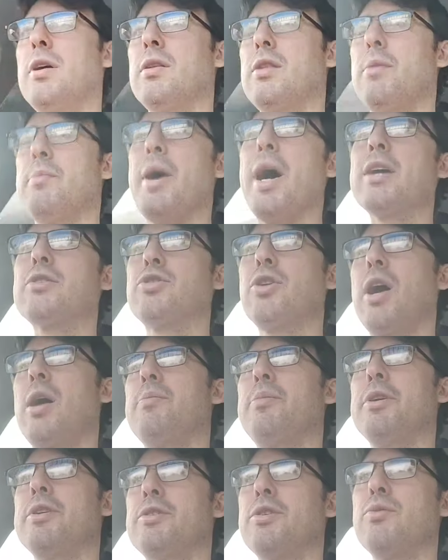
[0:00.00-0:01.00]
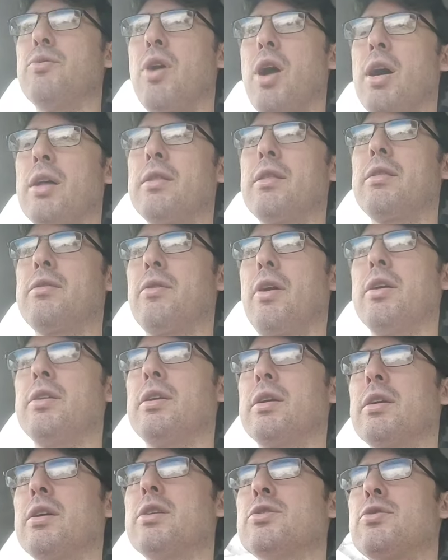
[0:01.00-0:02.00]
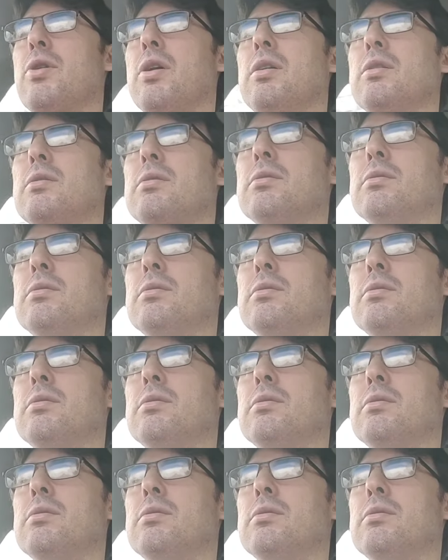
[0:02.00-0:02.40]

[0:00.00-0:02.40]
the backdrop is Iran threatening Israel.